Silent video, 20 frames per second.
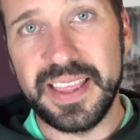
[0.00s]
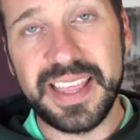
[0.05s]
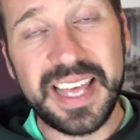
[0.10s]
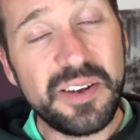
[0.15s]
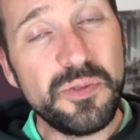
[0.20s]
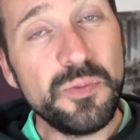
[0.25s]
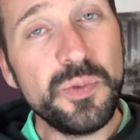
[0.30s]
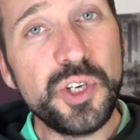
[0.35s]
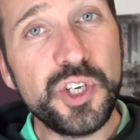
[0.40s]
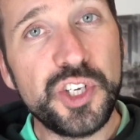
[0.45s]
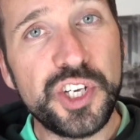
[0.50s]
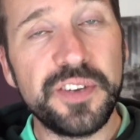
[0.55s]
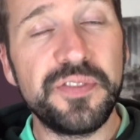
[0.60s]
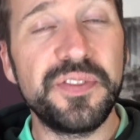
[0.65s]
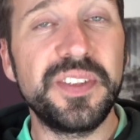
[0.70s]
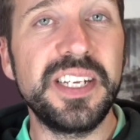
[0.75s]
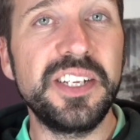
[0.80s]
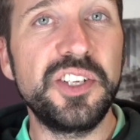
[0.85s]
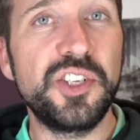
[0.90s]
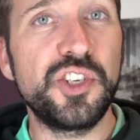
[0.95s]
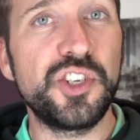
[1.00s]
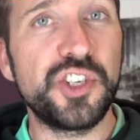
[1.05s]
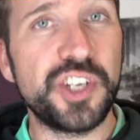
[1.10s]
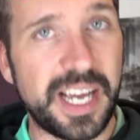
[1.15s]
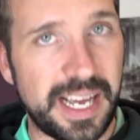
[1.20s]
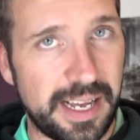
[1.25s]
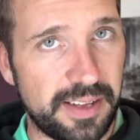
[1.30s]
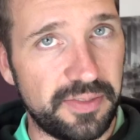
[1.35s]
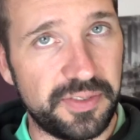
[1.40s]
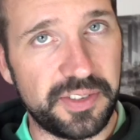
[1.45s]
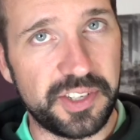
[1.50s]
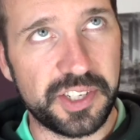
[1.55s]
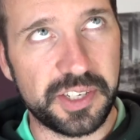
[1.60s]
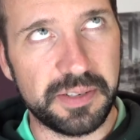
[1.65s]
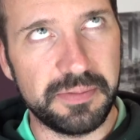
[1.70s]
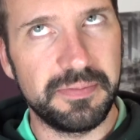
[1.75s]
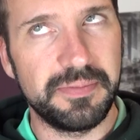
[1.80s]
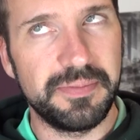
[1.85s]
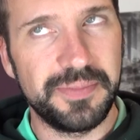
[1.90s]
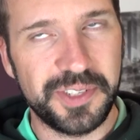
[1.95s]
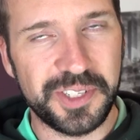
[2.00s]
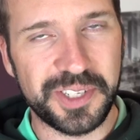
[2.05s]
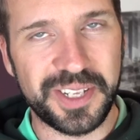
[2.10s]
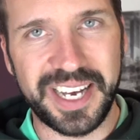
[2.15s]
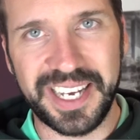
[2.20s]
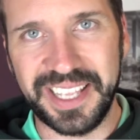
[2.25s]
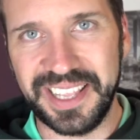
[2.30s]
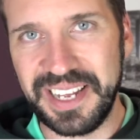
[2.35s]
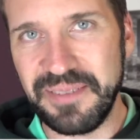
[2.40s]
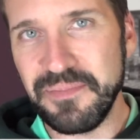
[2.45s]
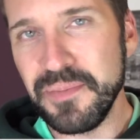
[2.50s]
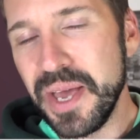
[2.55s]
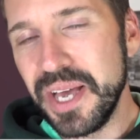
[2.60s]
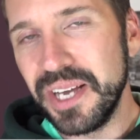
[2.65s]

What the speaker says: And then we shifted shafts slightly.